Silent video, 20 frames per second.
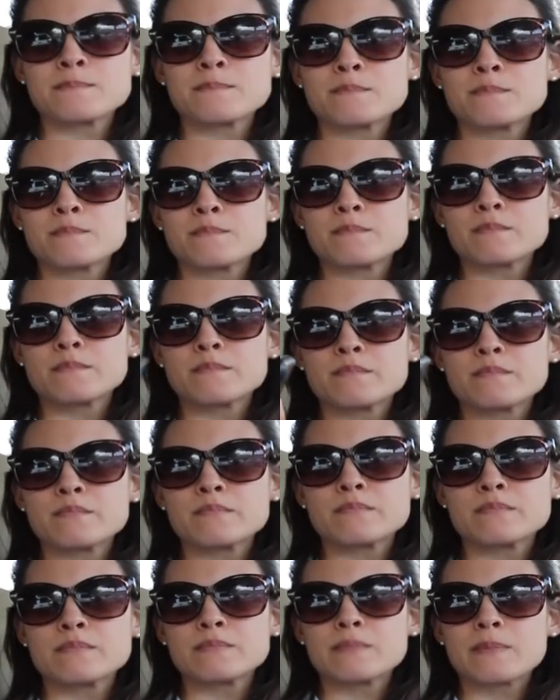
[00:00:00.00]

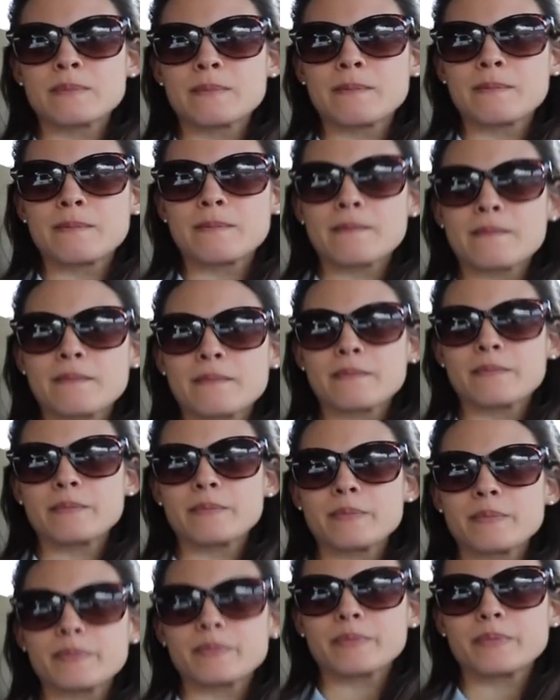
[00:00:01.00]

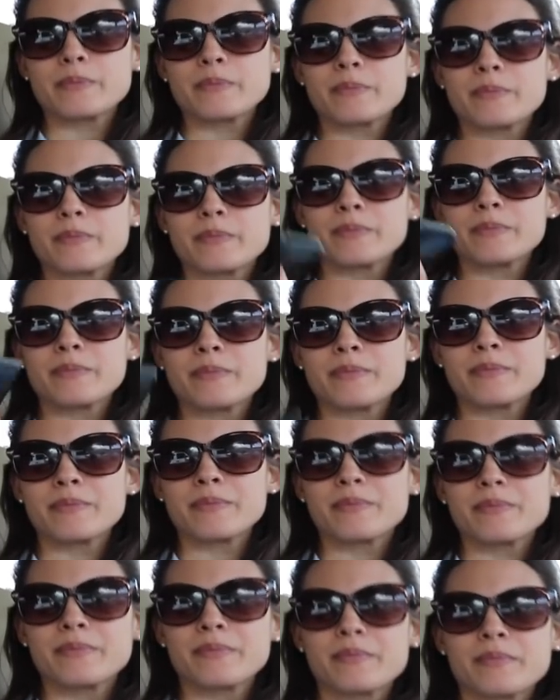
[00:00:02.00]

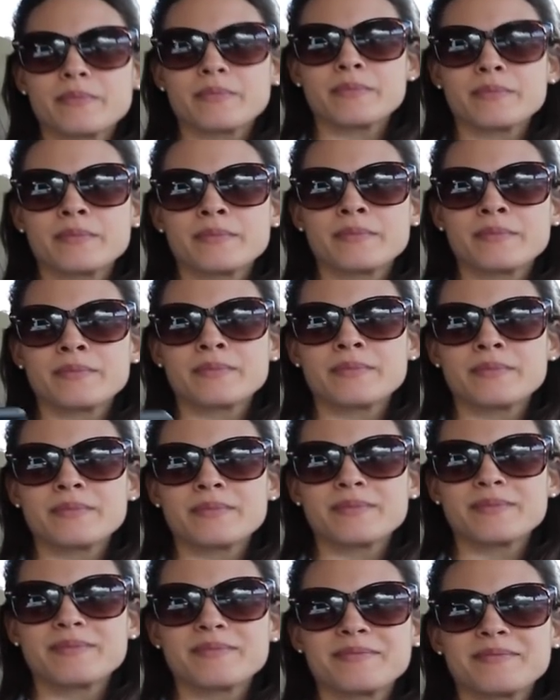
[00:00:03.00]
No words are spoken by the person on screen.